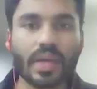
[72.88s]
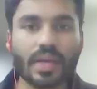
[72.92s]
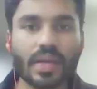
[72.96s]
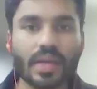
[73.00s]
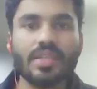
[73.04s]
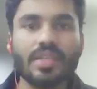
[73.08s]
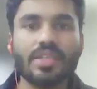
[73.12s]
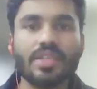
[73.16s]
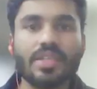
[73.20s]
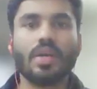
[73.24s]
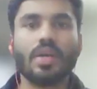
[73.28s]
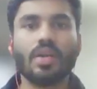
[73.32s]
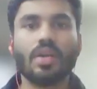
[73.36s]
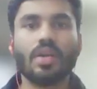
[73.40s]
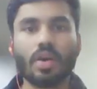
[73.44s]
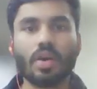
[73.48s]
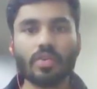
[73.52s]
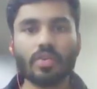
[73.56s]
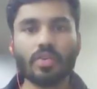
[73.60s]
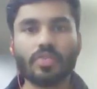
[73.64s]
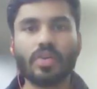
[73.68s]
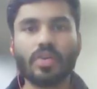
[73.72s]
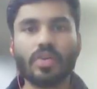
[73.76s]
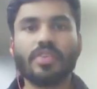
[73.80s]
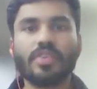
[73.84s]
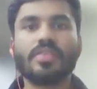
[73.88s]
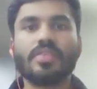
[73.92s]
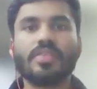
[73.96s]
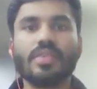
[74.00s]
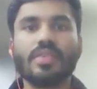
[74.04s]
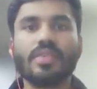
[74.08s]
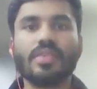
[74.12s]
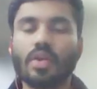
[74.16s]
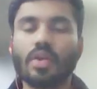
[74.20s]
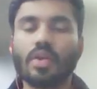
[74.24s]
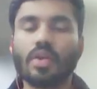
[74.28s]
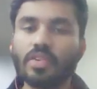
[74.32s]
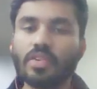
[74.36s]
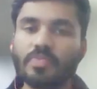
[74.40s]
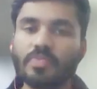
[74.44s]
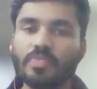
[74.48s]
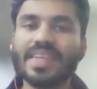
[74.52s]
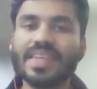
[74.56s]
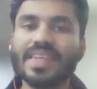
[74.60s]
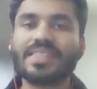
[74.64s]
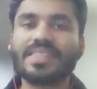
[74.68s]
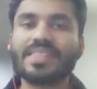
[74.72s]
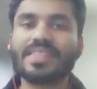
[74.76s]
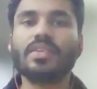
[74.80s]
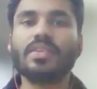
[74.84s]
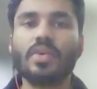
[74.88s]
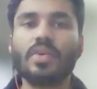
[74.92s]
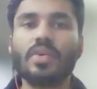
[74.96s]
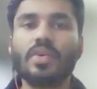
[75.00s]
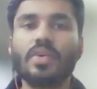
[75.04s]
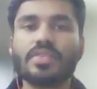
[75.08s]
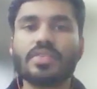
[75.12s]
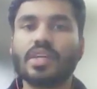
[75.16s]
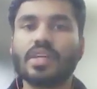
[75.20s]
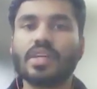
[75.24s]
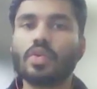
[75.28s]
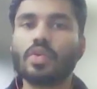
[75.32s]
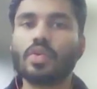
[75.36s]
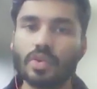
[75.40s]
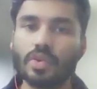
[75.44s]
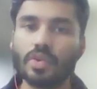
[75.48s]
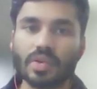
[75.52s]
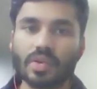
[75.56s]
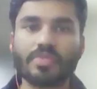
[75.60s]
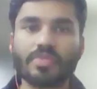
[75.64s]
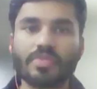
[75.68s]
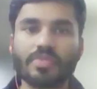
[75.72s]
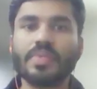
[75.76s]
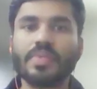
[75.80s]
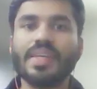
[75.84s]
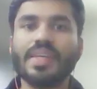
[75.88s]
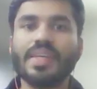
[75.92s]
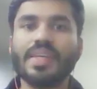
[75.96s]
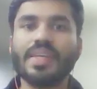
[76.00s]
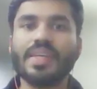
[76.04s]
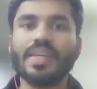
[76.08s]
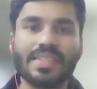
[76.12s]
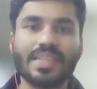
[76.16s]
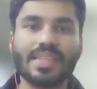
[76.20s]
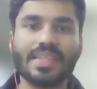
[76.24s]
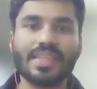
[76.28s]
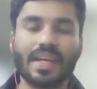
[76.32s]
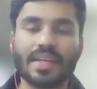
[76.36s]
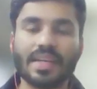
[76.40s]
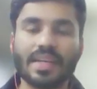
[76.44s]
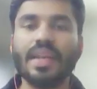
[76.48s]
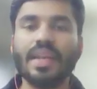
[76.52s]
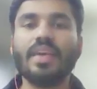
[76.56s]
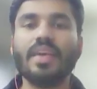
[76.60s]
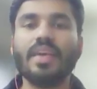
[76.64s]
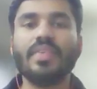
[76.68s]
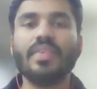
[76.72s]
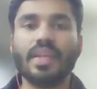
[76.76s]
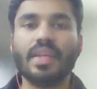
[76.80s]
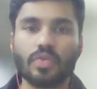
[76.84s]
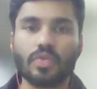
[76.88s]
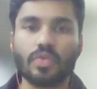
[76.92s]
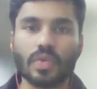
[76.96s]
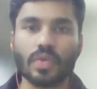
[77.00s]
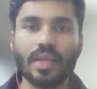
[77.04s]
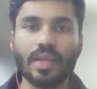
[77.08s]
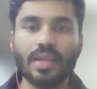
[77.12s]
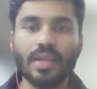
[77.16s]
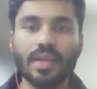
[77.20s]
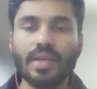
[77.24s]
So a lot of questions, a lot of basic questions are going to come from the NCERT level as well.